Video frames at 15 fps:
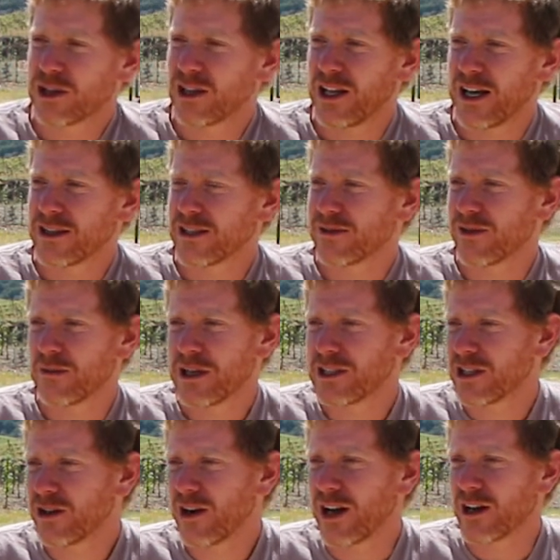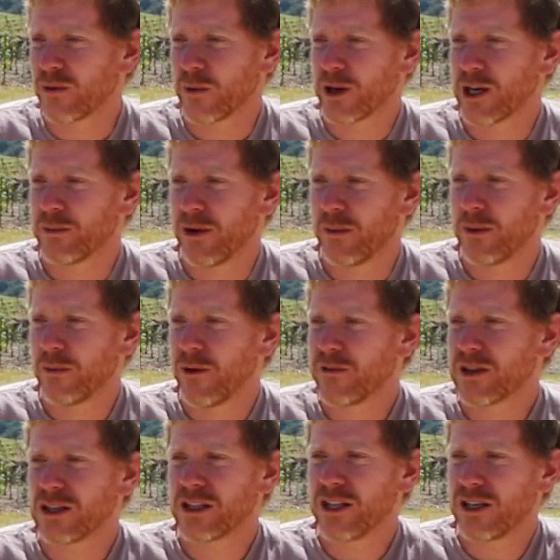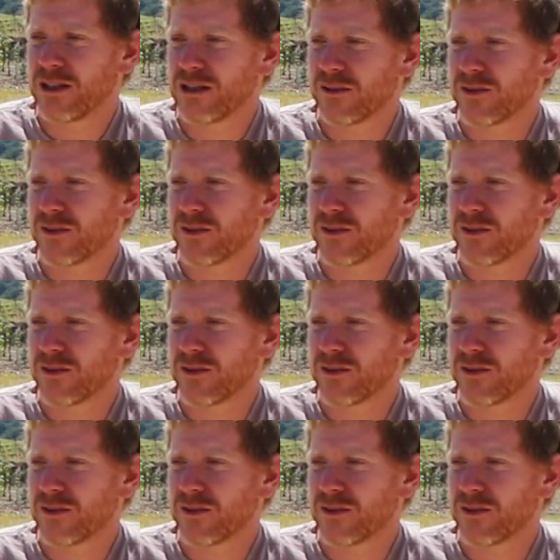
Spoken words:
lot that's fermenting great, or we're going to pump them over the lees